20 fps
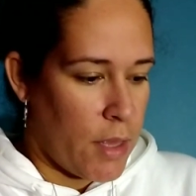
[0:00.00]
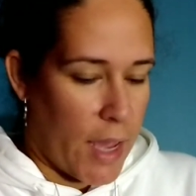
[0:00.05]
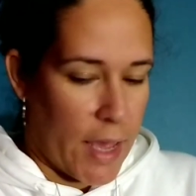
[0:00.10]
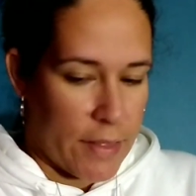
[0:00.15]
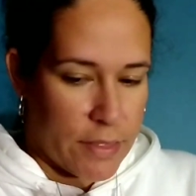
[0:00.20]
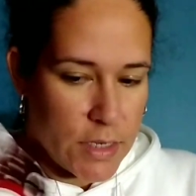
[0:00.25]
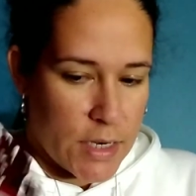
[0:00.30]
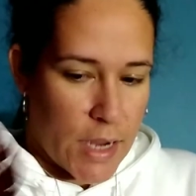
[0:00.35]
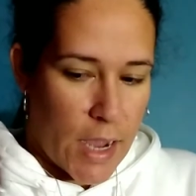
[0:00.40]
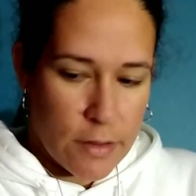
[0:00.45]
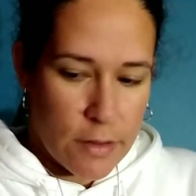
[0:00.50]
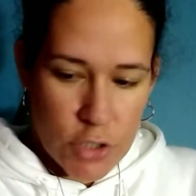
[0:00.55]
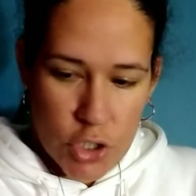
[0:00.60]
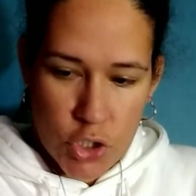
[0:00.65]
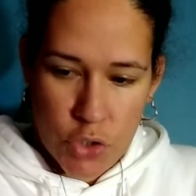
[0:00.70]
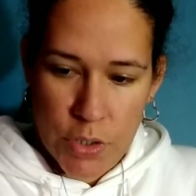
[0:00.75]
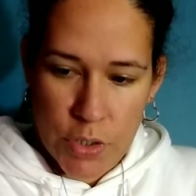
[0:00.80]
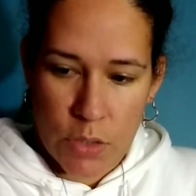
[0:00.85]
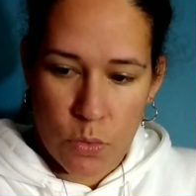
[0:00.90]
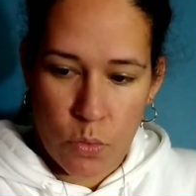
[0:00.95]
at the Dollar
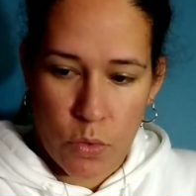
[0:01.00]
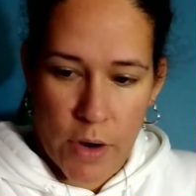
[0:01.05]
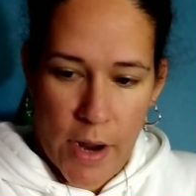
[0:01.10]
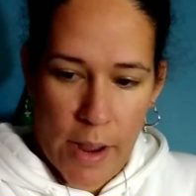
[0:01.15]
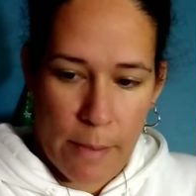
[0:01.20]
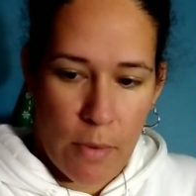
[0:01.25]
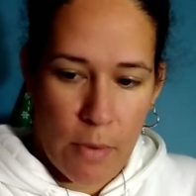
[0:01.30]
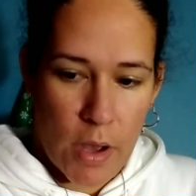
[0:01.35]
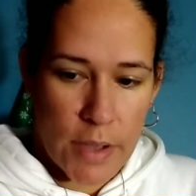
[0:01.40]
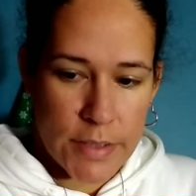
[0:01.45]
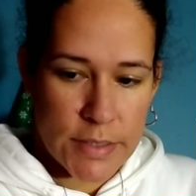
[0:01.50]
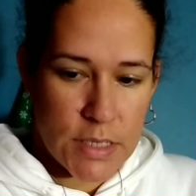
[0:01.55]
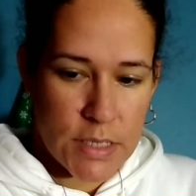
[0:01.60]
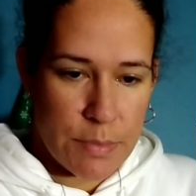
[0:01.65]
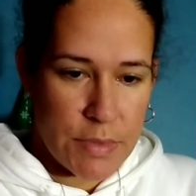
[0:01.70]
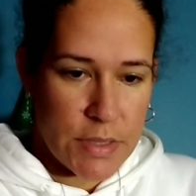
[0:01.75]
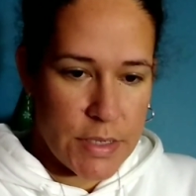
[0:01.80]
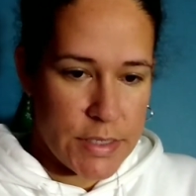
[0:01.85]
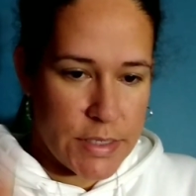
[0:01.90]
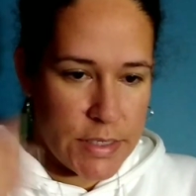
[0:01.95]
Tree where I bought
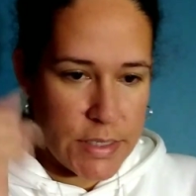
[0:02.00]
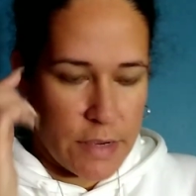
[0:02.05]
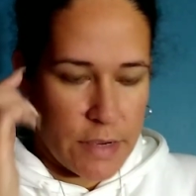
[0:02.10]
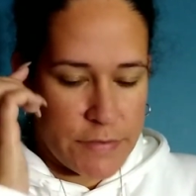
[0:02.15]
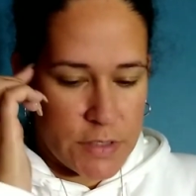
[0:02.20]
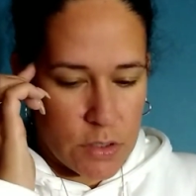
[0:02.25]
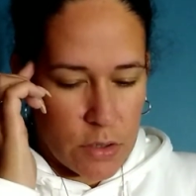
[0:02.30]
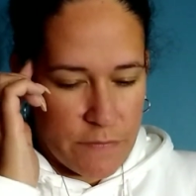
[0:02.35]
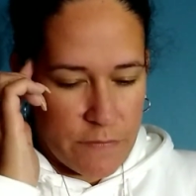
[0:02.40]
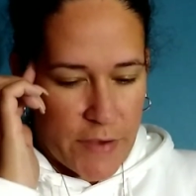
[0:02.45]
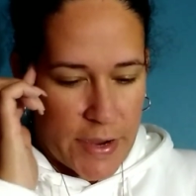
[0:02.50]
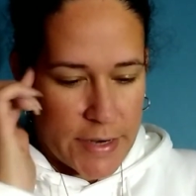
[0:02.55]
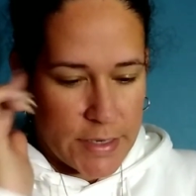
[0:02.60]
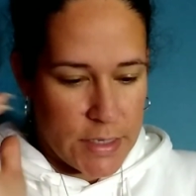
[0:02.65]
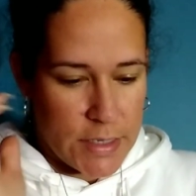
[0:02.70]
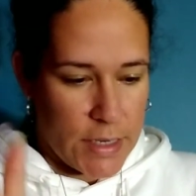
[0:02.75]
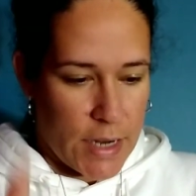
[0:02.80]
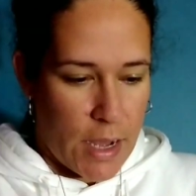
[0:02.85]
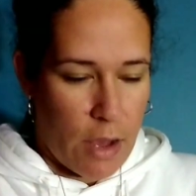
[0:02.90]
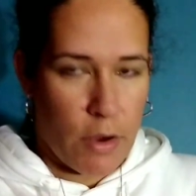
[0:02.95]
some of this stuff. So if I
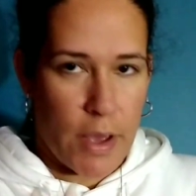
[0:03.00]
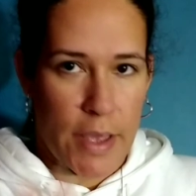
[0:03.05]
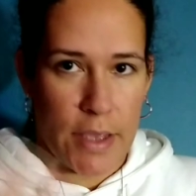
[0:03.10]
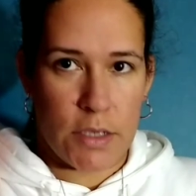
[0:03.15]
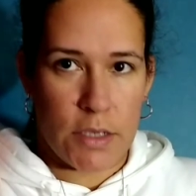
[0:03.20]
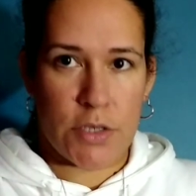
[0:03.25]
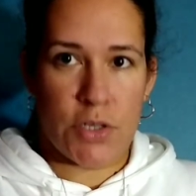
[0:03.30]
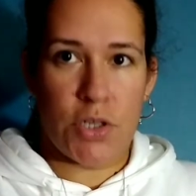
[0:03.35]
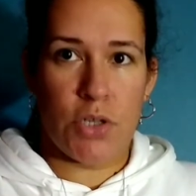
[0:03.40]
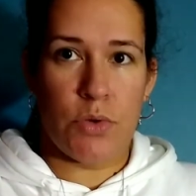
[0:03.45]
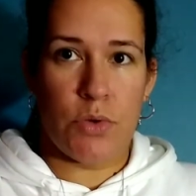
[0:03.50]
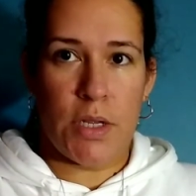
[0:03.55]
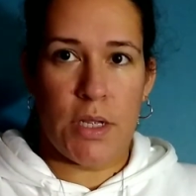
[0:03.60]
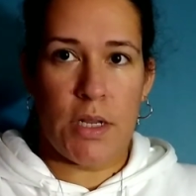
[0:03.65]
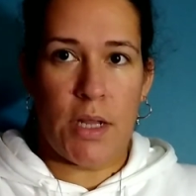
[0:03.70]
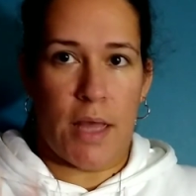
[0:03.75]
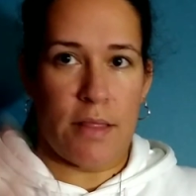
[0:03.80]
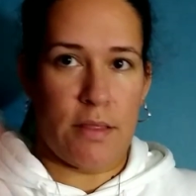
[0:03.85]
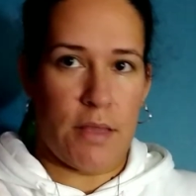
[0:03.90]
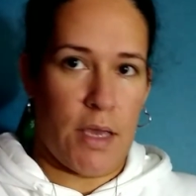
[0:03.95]
did, I'll include
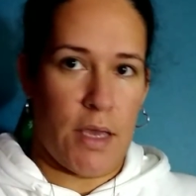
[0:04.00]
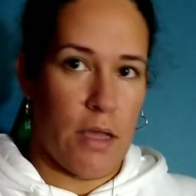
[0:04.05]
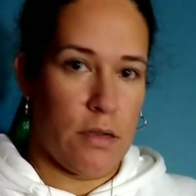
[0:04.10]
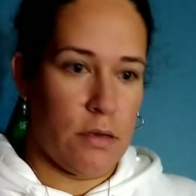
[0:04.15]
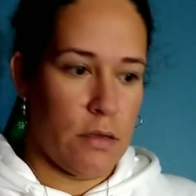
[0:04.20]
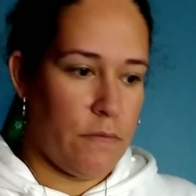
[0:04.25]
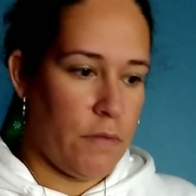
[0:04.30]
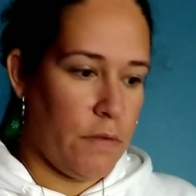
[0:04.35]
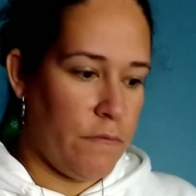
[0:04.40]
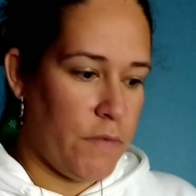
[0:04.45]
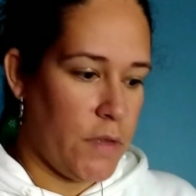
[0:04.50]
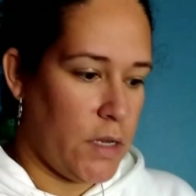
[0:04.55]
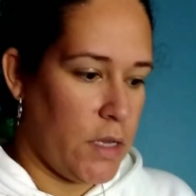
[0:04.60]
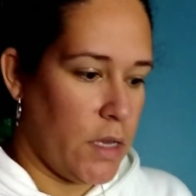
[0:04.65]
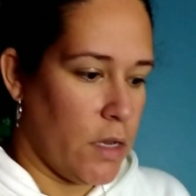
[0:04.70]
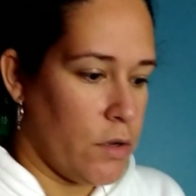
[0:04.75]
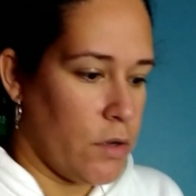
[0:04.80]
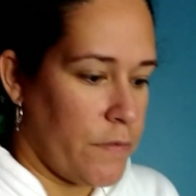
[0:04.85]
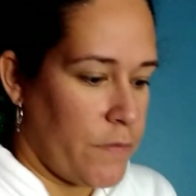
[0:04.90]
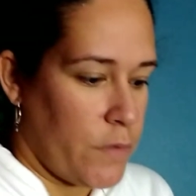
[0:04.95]
it at the end of the
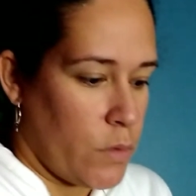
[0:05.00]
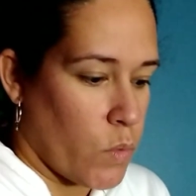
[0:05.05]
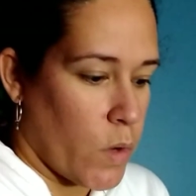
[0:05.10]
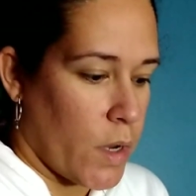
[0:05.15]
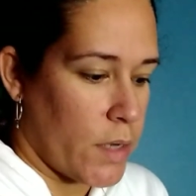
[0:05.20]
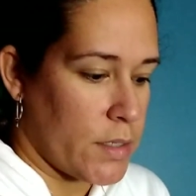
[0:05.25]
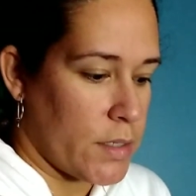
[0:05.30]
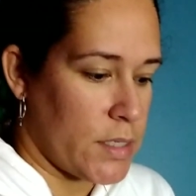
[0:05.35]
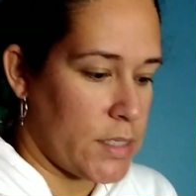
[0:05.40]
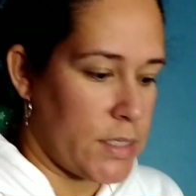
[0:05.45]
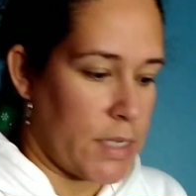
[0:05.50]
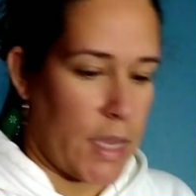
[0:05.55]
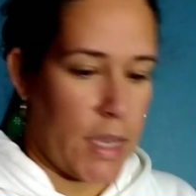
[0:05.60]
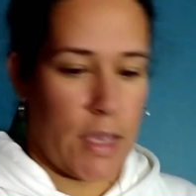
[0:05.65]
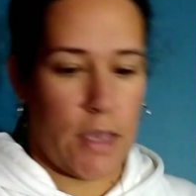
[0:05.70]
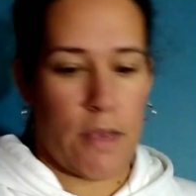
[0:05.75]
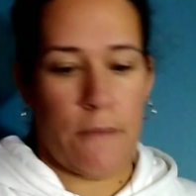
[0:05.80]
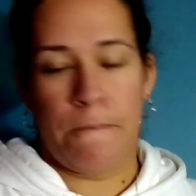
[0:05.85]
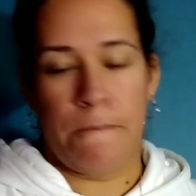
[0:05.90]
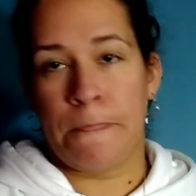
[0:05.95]
video if you want to
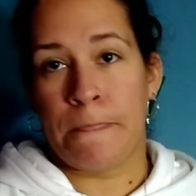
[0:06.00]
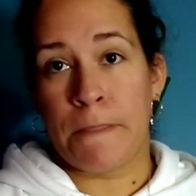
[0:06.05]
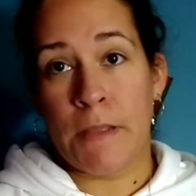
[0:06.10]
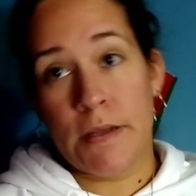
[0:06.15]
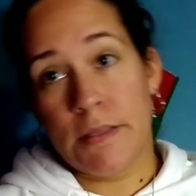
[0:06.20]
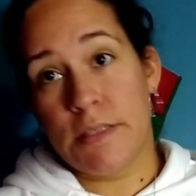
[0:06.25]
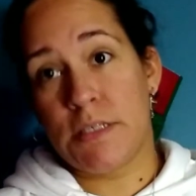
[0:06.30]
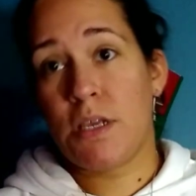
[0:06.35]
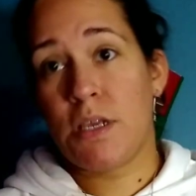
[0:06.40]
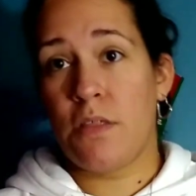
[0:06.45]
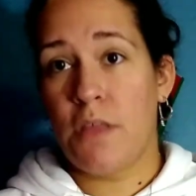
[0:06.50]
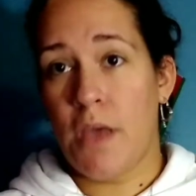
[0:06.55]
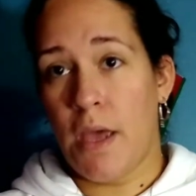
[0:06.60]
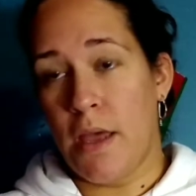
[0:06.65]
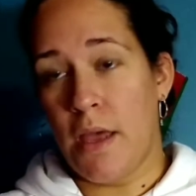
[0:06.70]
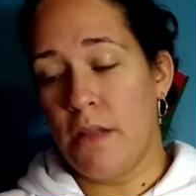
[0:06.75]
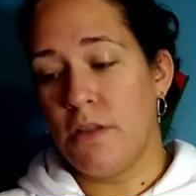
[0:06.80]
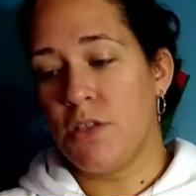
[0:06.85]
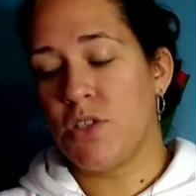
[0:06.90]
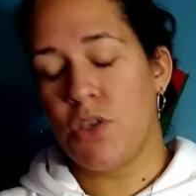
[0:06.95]
stay till the
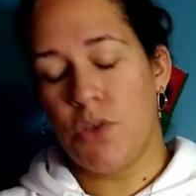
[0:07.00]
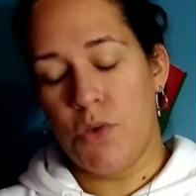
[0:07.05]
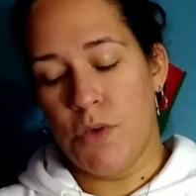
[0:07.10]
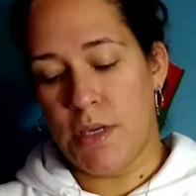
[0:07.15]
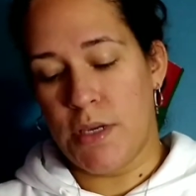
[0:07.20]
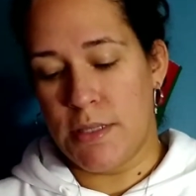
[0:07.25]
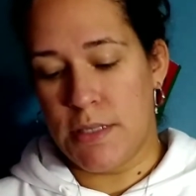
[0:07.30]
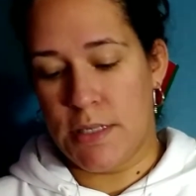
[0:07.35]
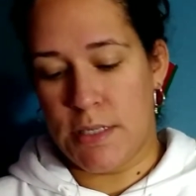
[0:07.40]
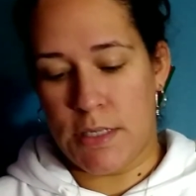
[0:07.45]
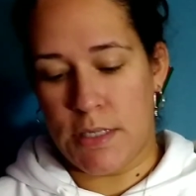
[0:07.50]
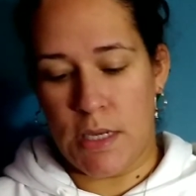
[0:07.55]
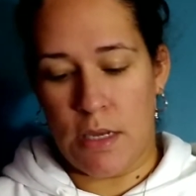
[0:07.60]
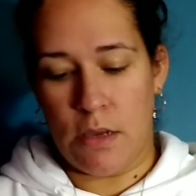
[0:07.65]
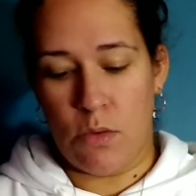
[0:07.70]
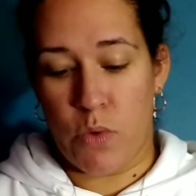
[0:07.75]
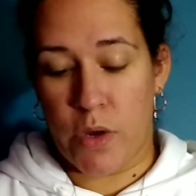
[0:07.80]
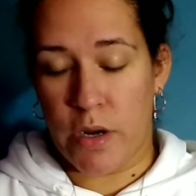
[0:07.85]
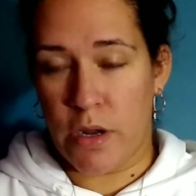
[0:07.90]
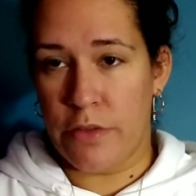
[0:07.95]
end so you can
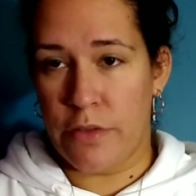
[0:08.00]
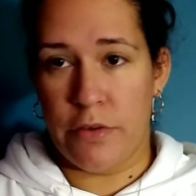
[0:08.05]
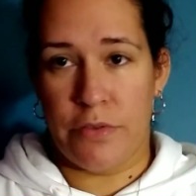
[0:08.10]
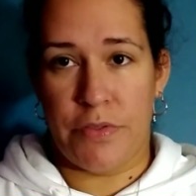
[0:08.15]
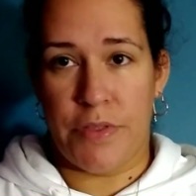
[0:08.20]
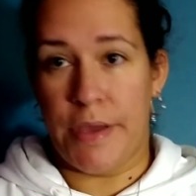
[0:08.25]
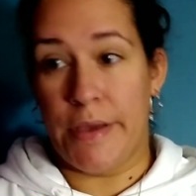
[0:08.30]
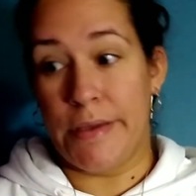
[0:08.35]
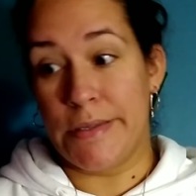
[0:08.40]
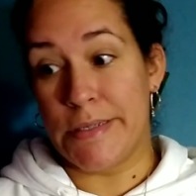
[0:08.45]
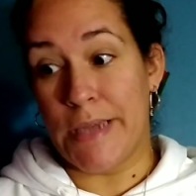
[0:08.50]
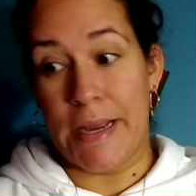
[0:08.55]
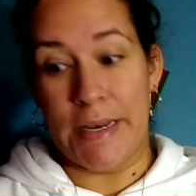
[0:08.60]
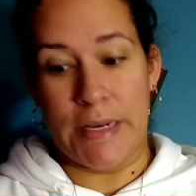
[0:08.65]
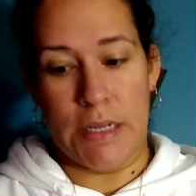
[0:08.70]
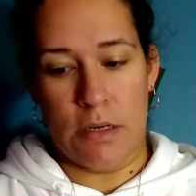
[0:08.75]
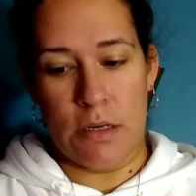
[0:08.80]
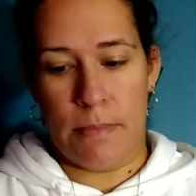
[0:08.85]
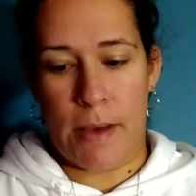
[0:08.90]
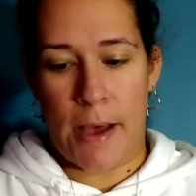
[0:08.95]
see what other things I
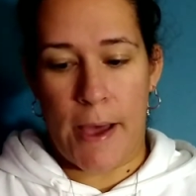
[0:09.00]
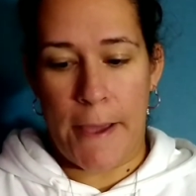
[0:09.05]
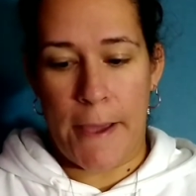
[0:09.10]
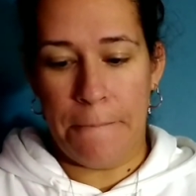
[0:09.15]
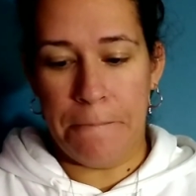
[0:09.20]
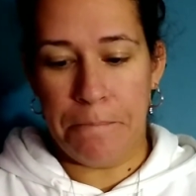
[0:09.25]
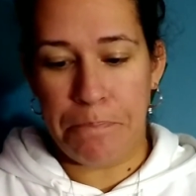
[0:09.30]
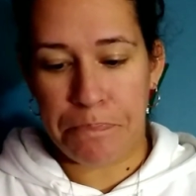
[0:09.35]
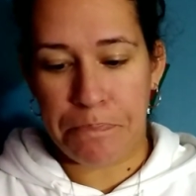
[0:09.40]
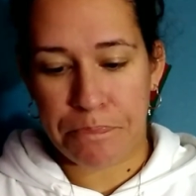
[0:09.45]
didn't buy